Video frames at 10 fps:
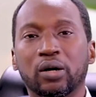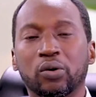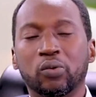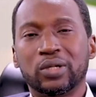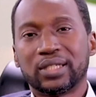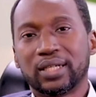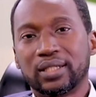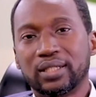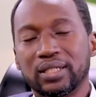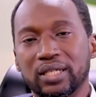what
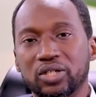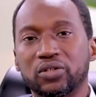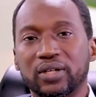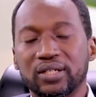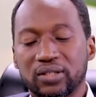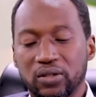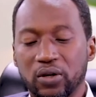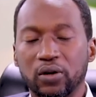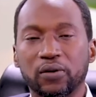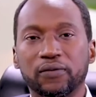are the interests
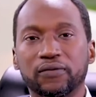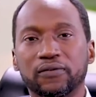of